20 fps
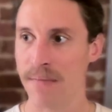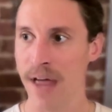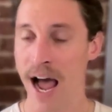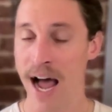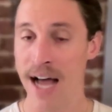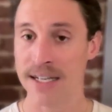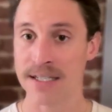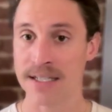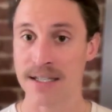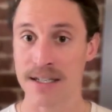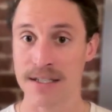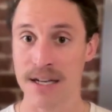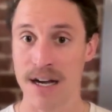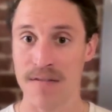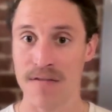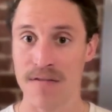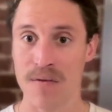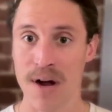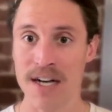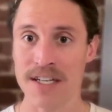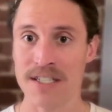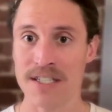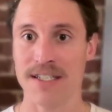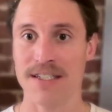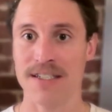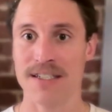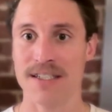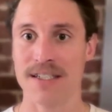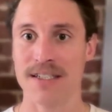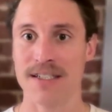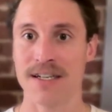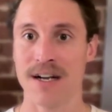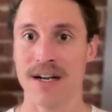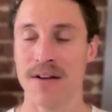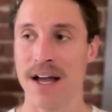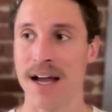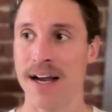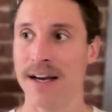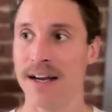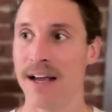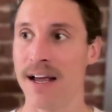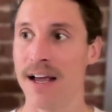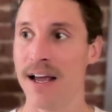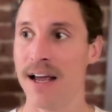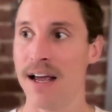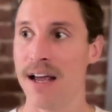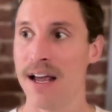ask the tough questions. So, like,